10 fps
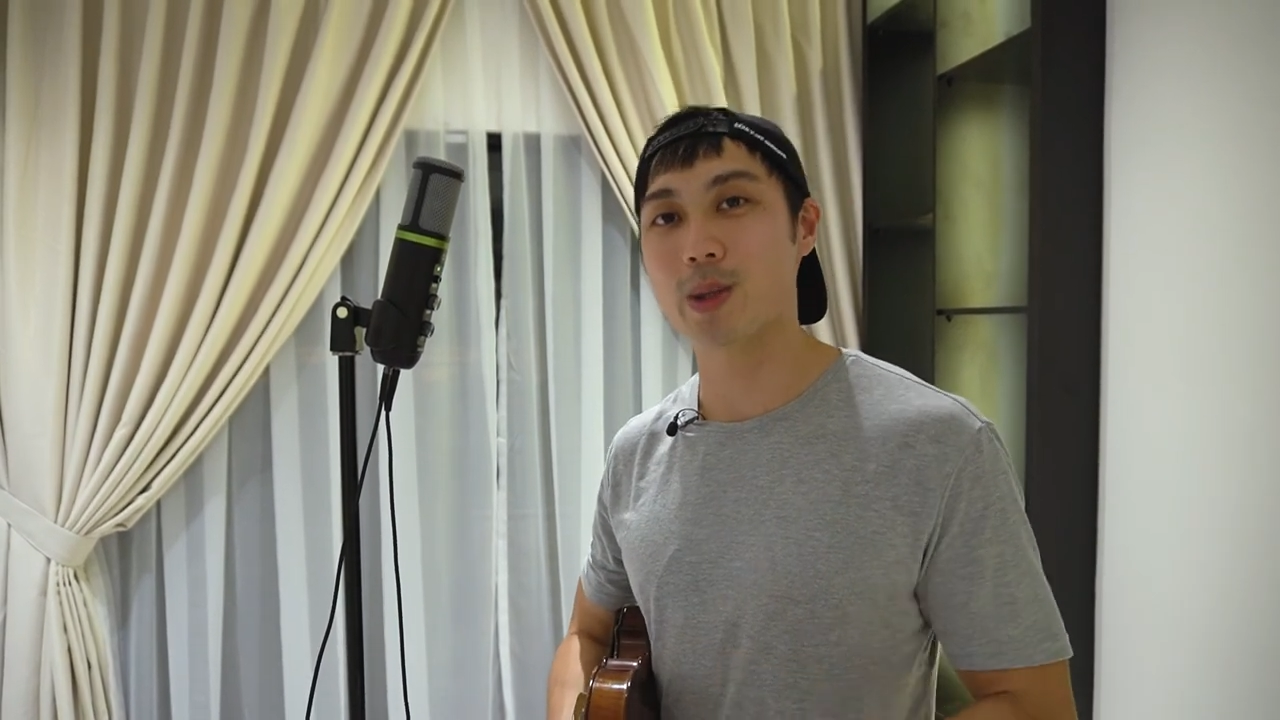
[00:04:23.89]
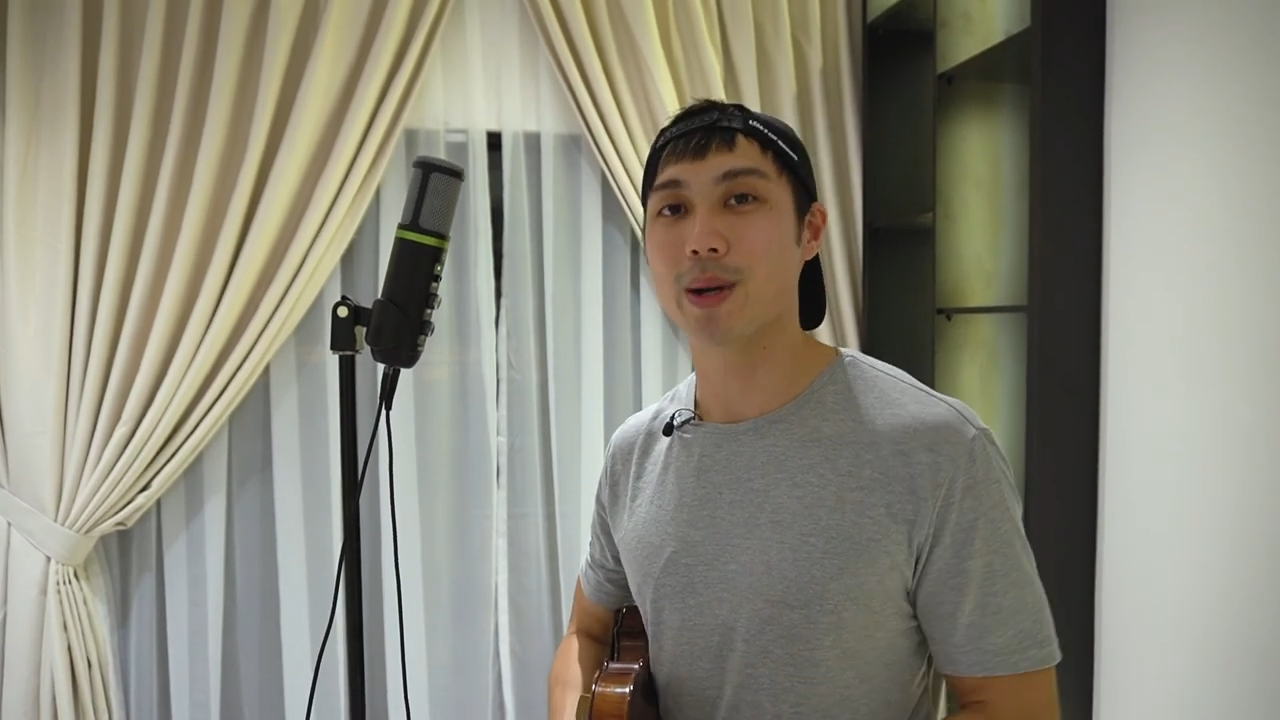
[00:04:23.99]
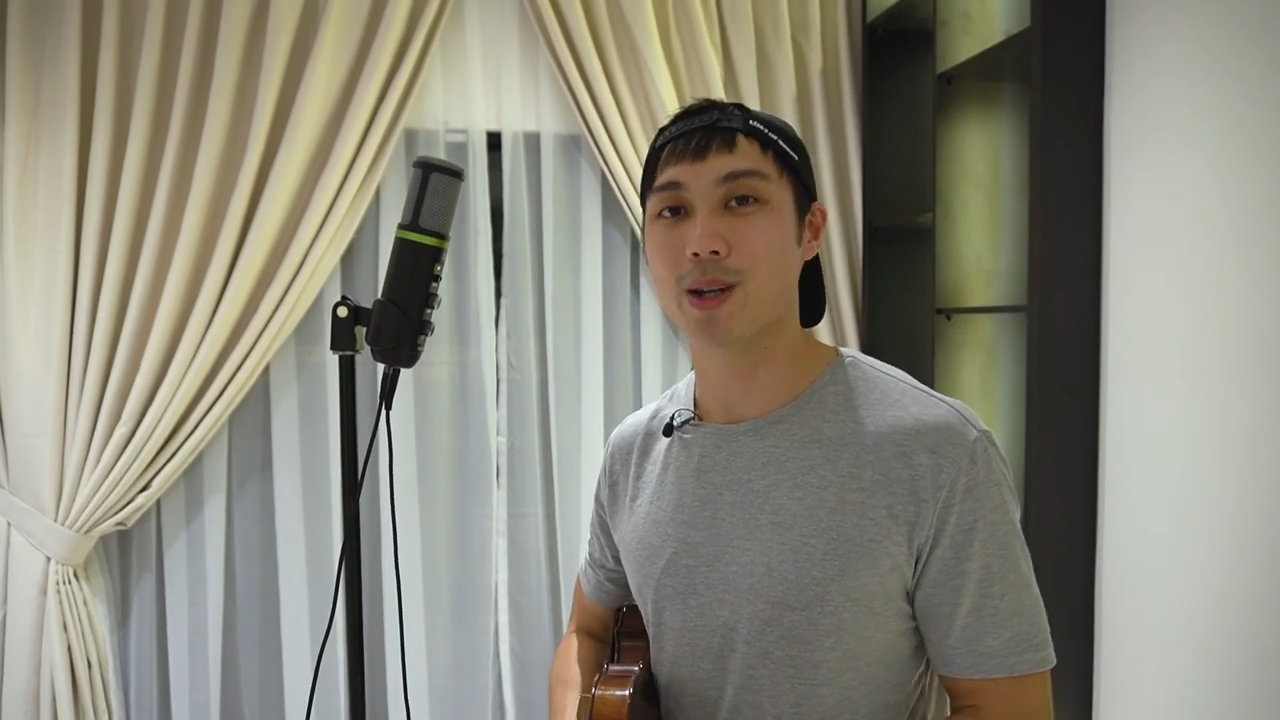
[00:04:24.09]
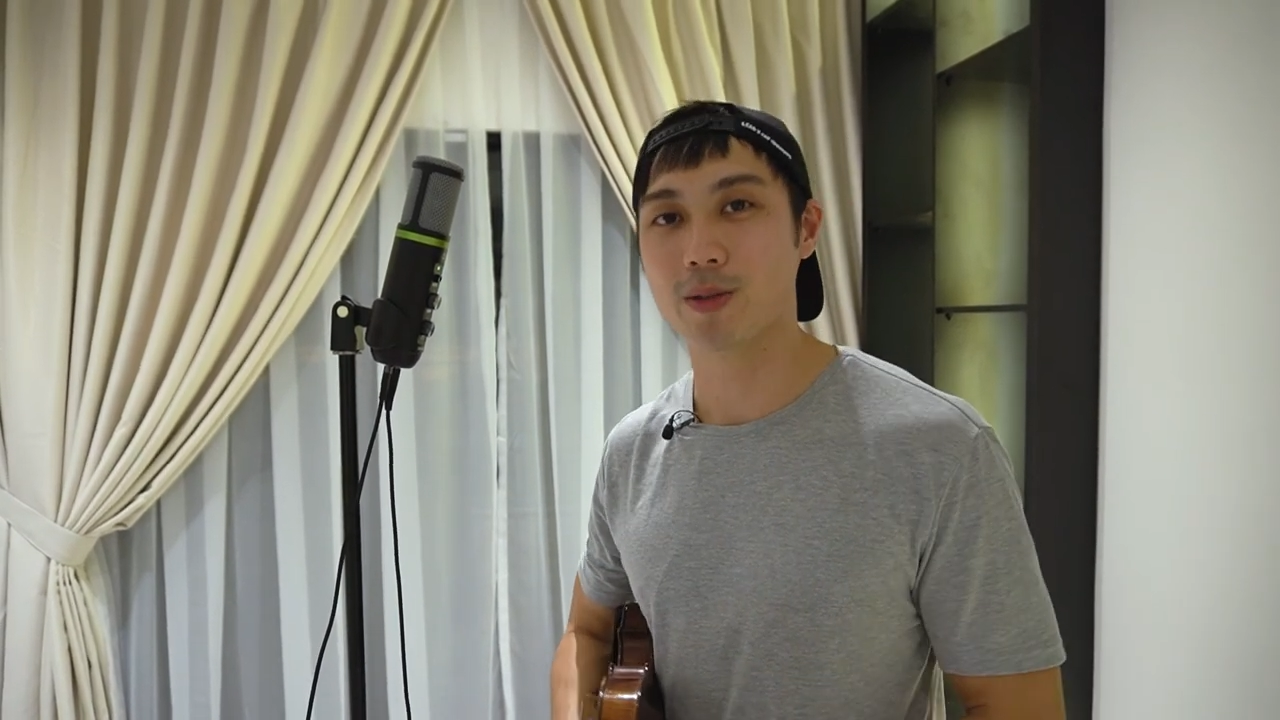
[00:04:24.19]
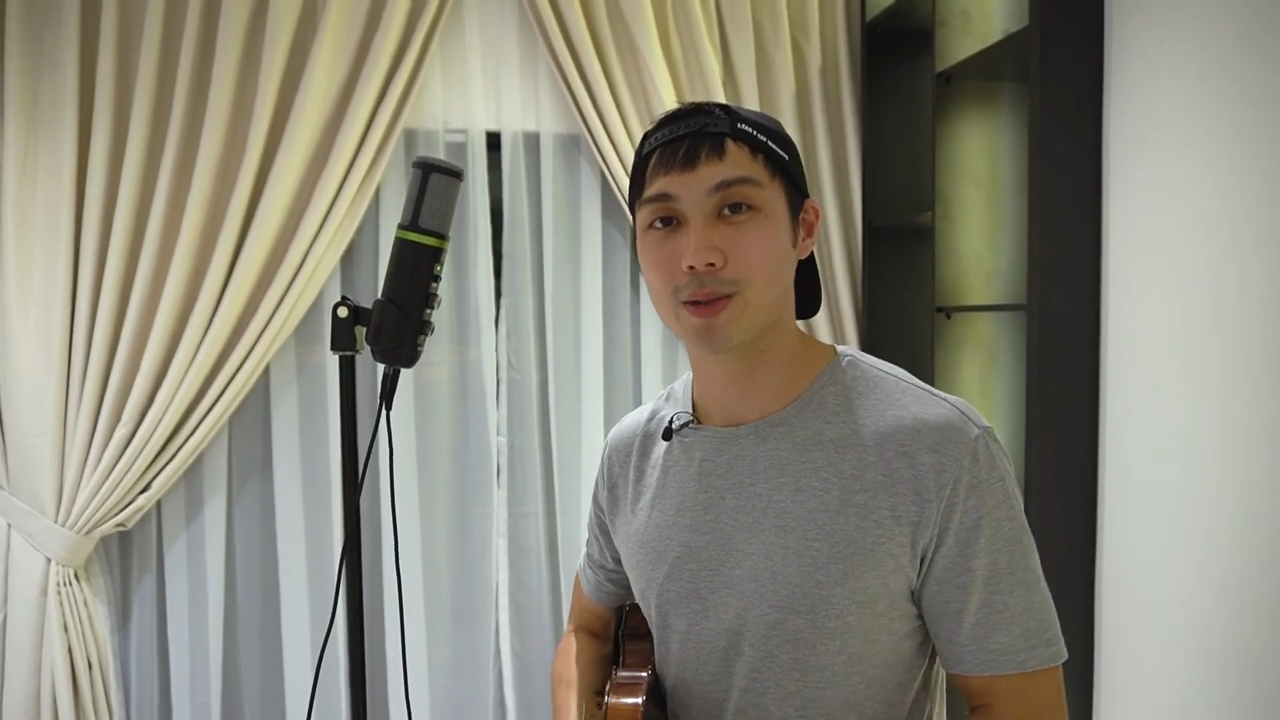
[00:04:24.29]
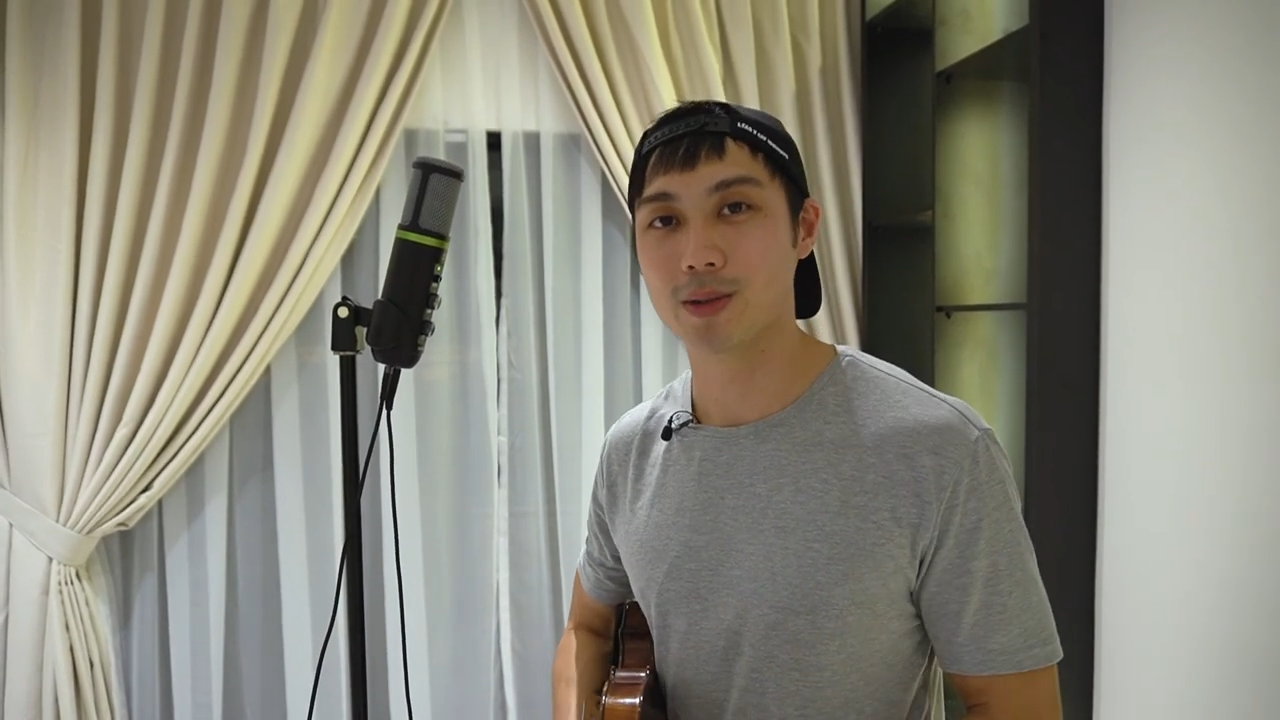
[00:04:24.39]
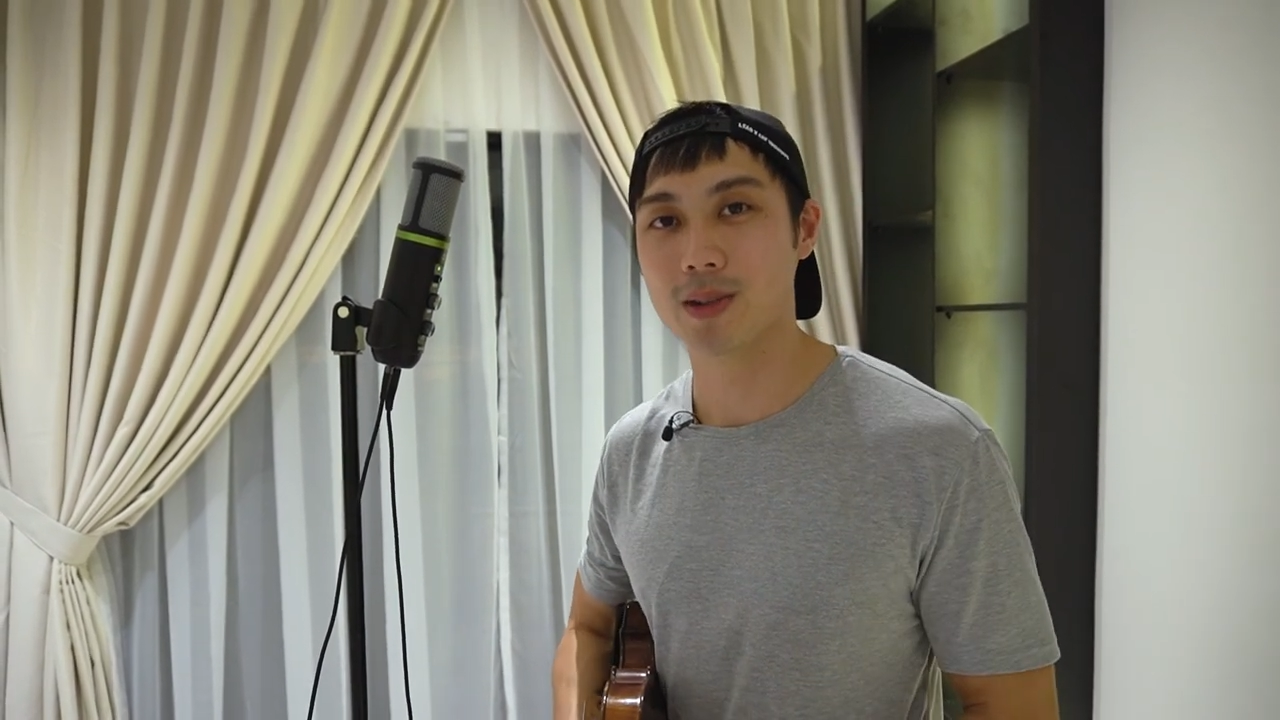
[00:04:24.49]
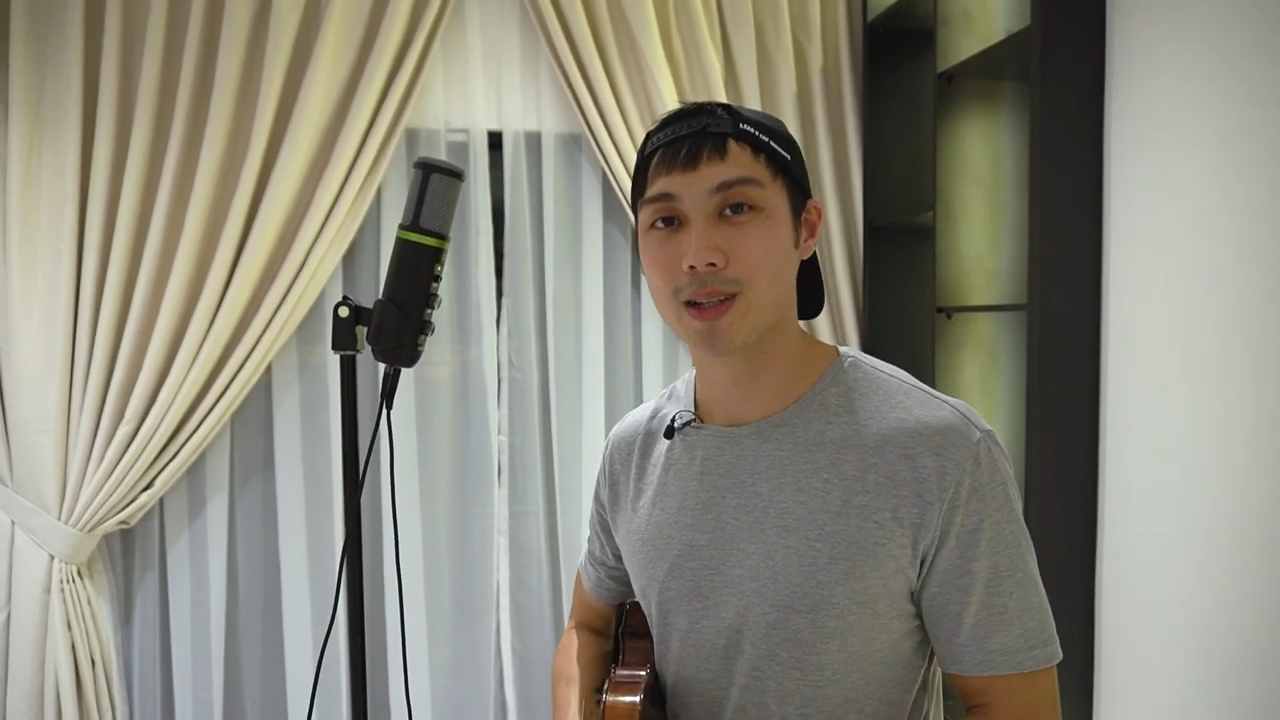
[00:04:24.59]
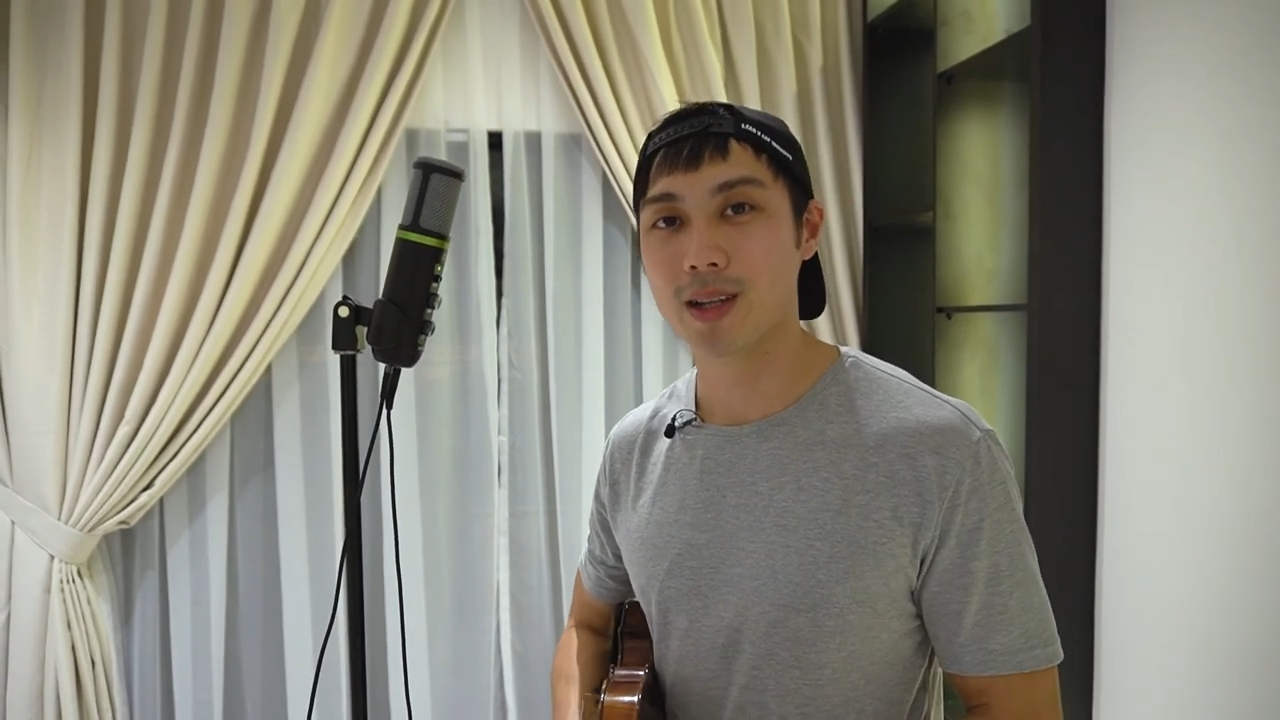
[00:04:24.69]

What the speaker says: microphone.